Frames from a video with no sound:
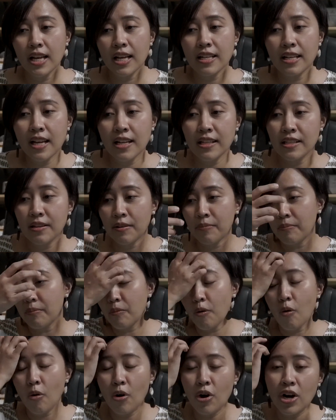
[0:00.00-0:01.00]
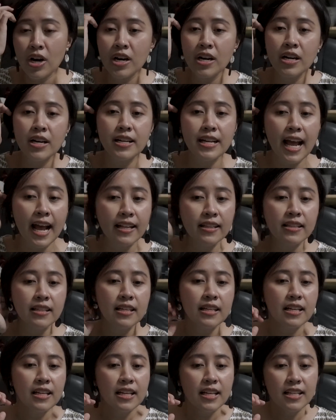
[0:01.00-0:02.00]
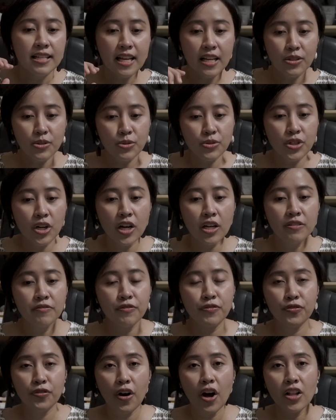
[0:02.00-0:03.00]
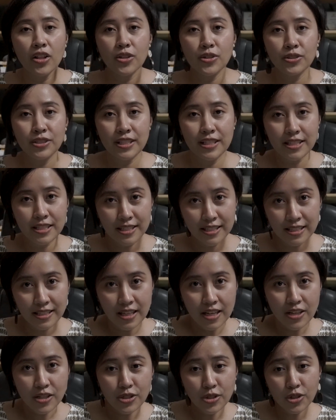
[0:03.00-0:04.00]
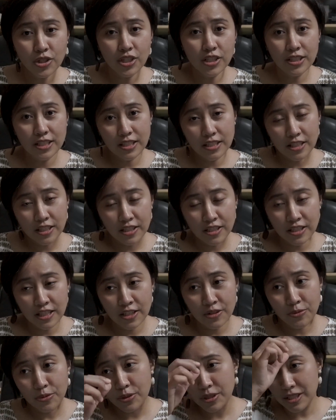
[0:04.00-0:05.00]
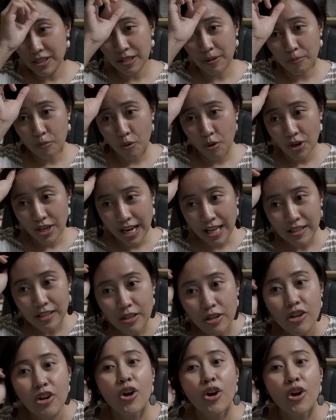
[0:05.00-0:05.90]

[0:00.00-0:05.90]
And then the more that they do not follow these social distancing rules, the more that